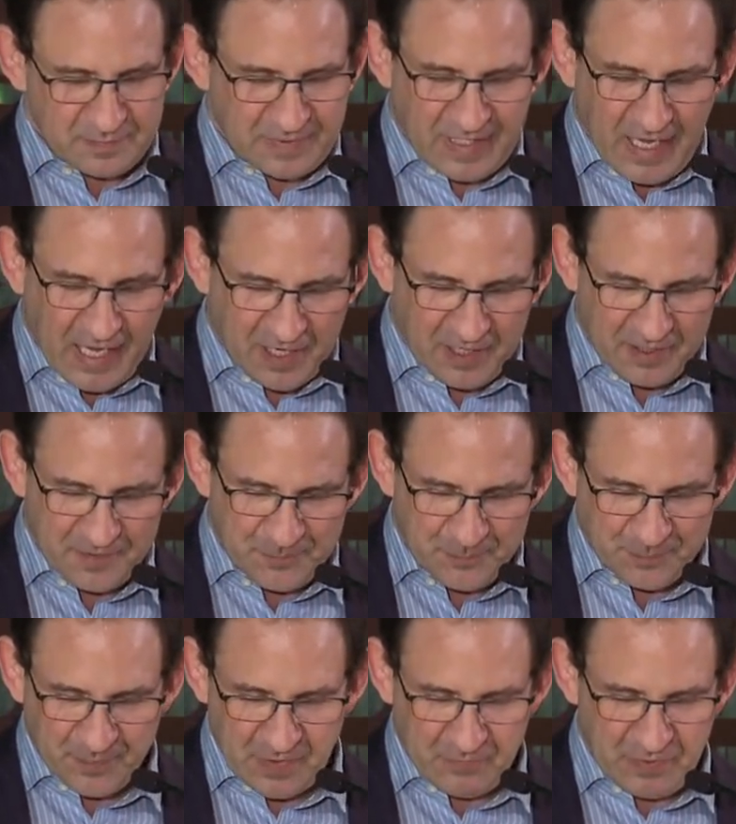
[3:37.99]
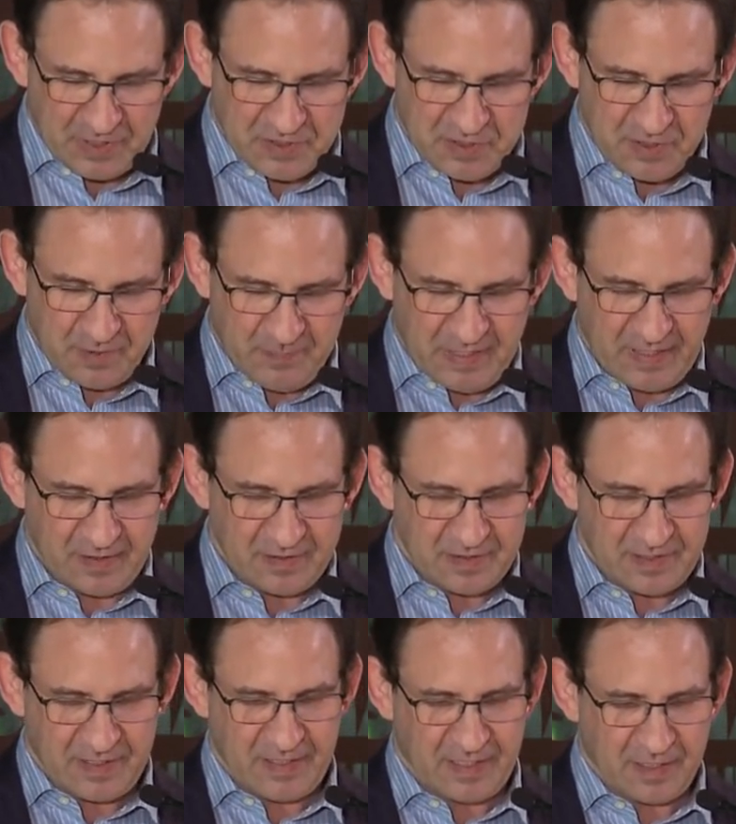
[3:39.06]
Canon, which means
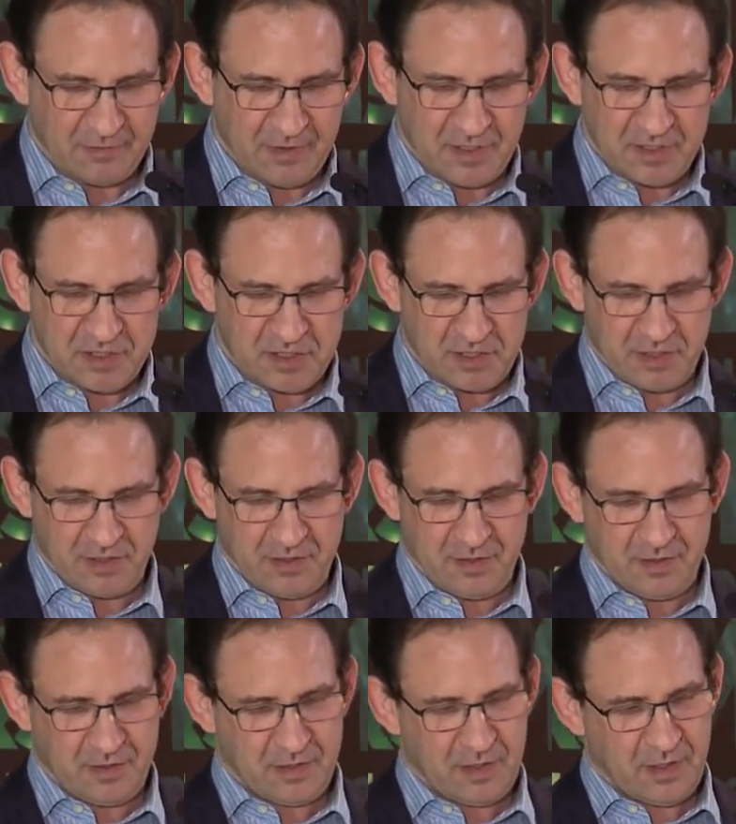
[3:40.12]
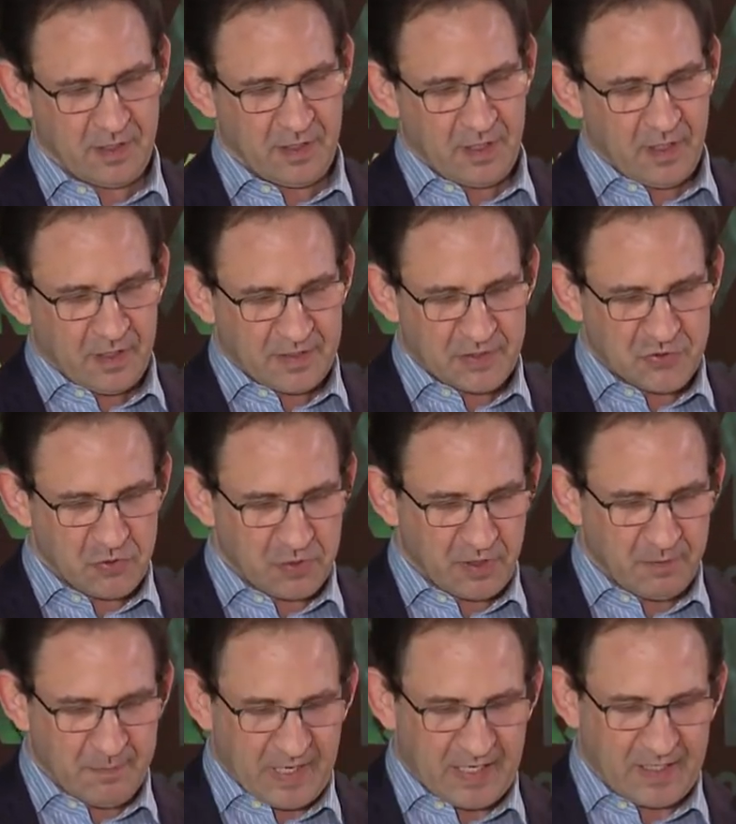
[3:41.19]
in English, the
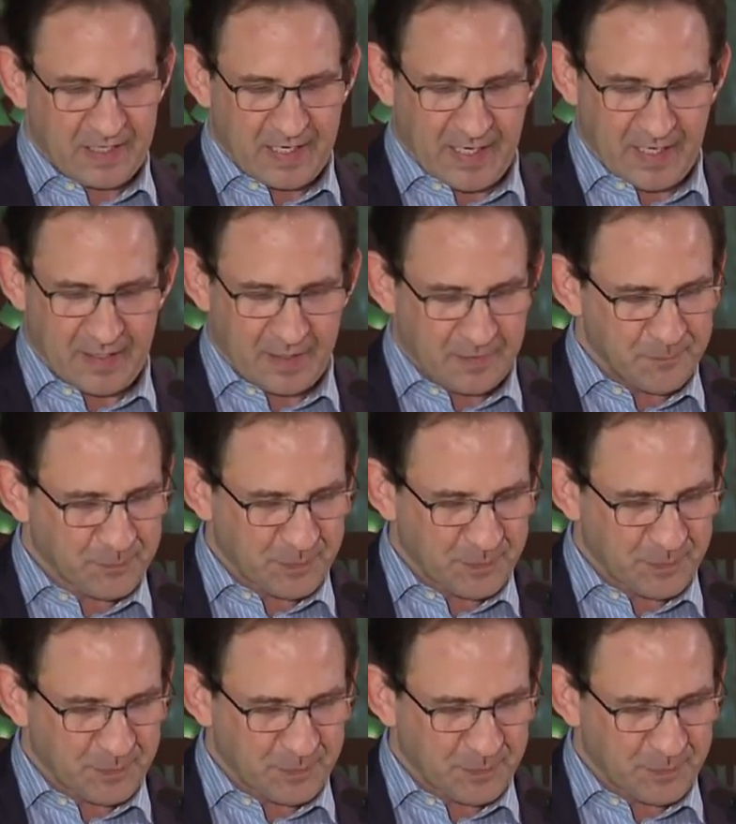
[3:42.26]
Junior Beta Canon.